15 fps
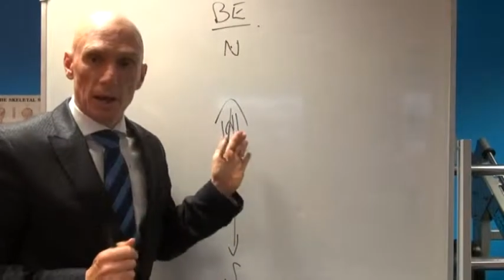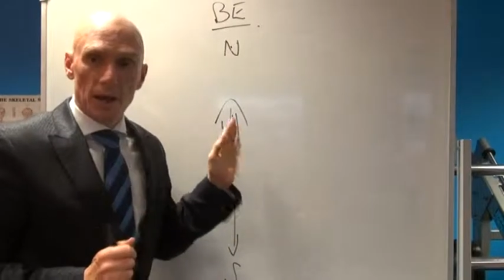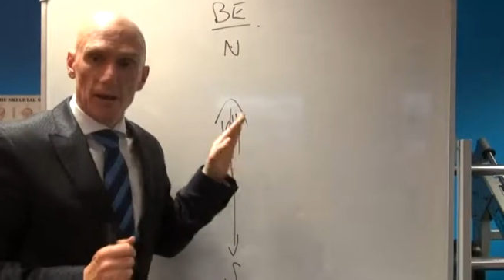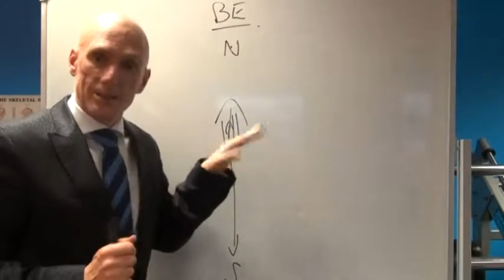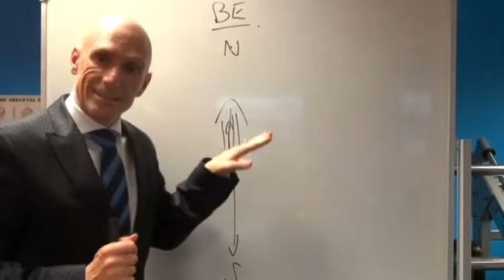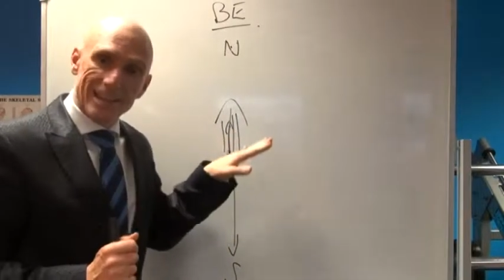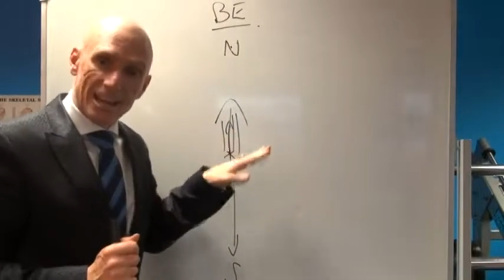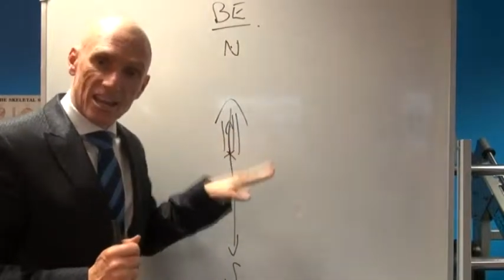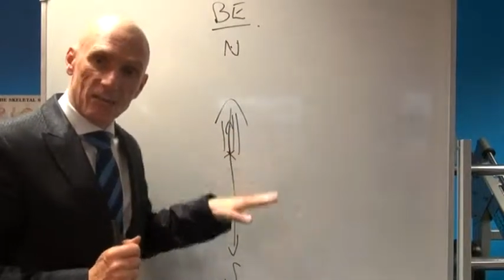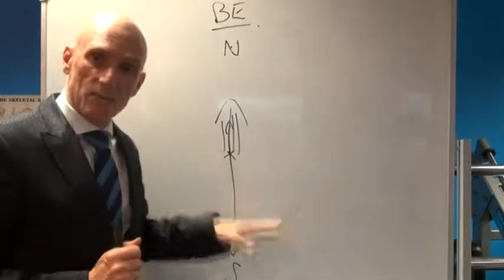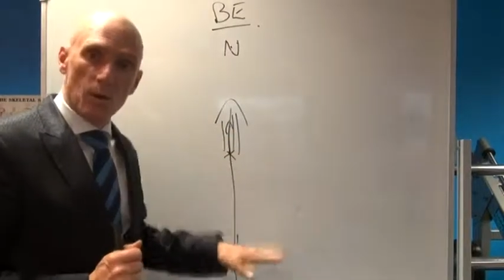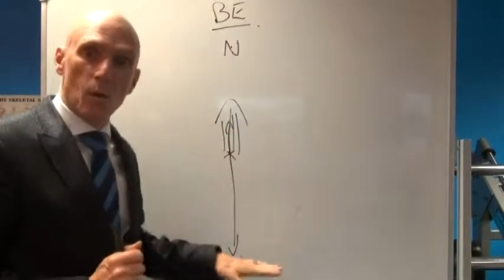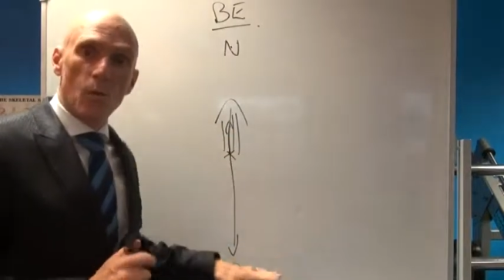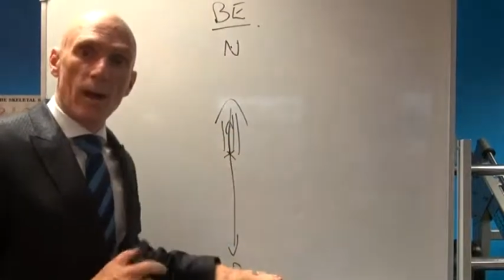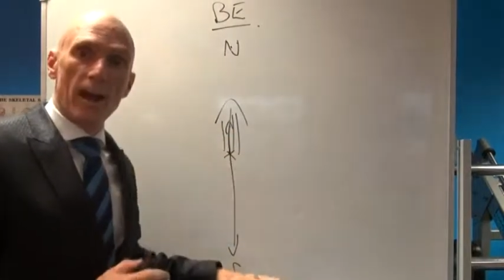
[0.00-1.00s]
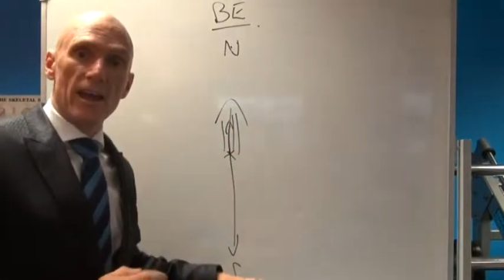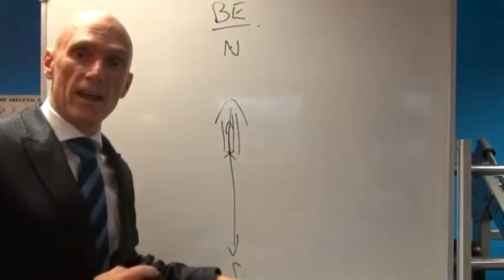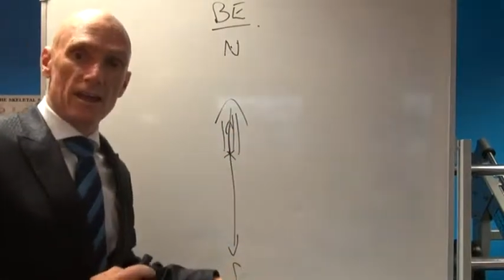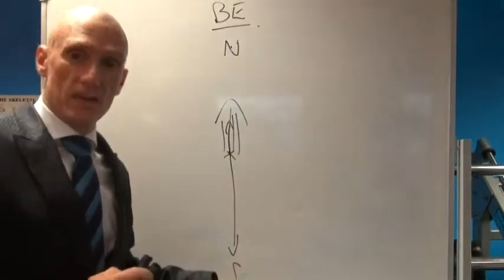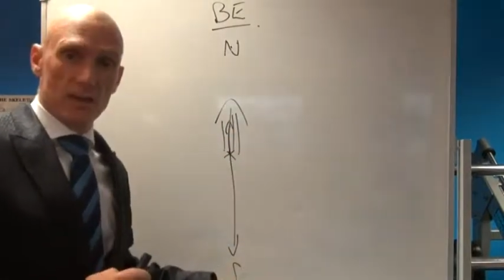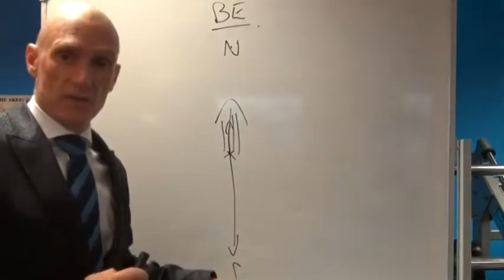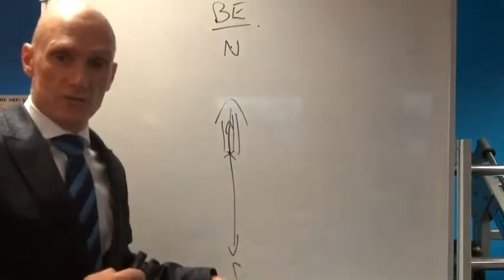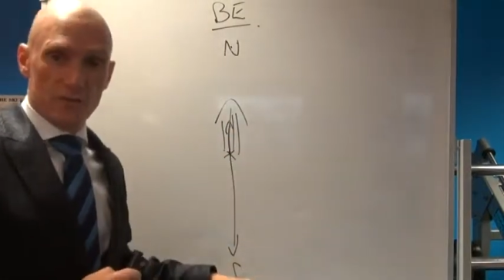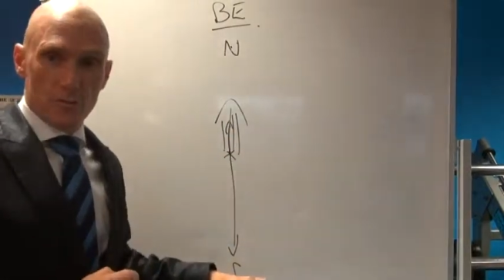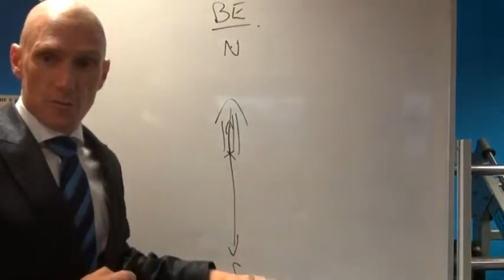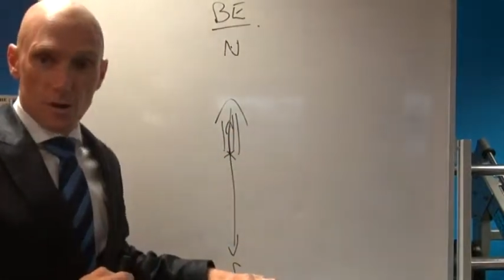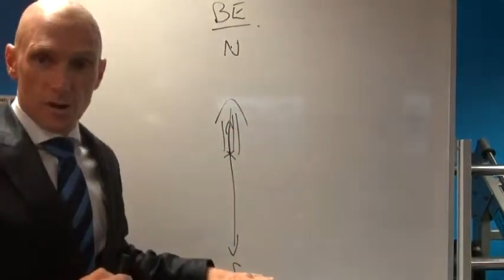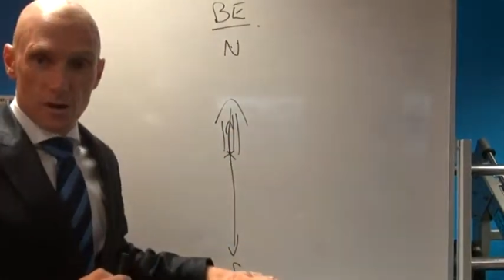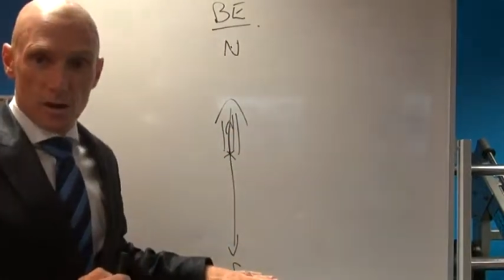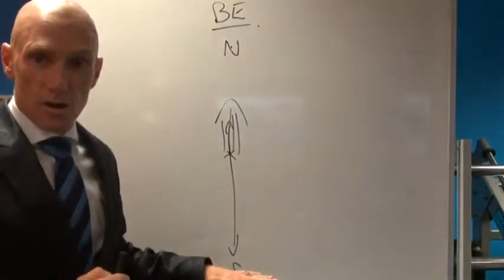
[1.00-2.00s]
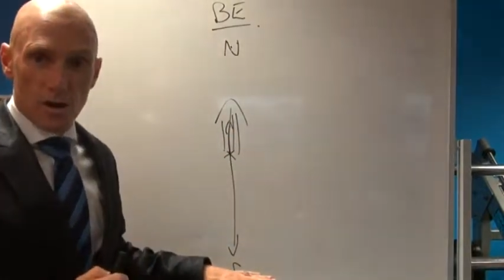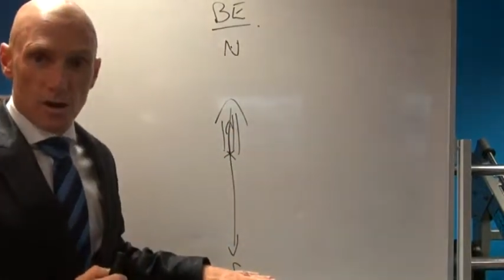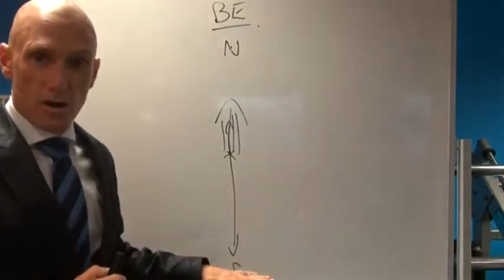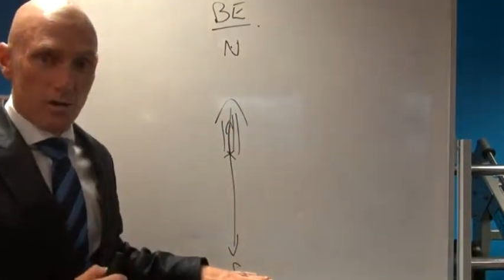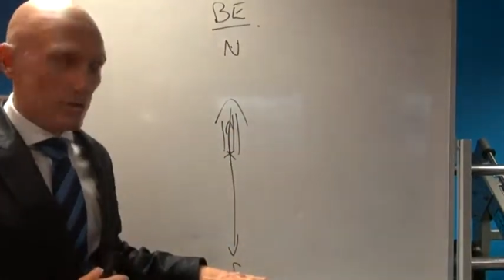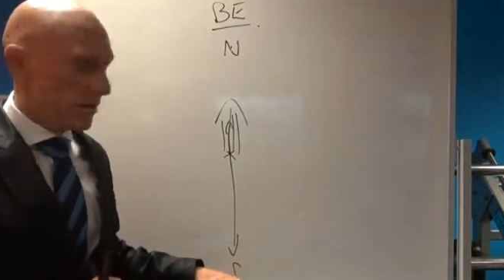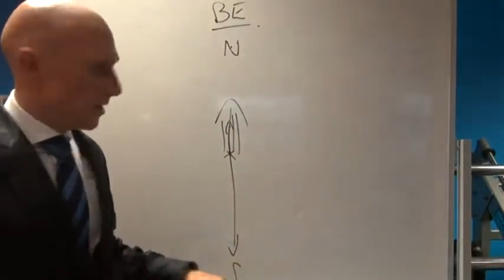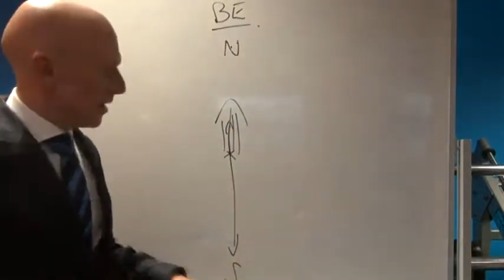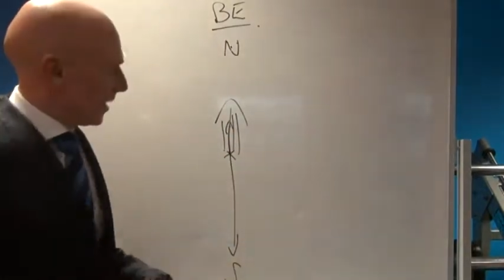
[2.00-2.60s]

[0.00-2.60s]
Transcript: now taking me away from my goal?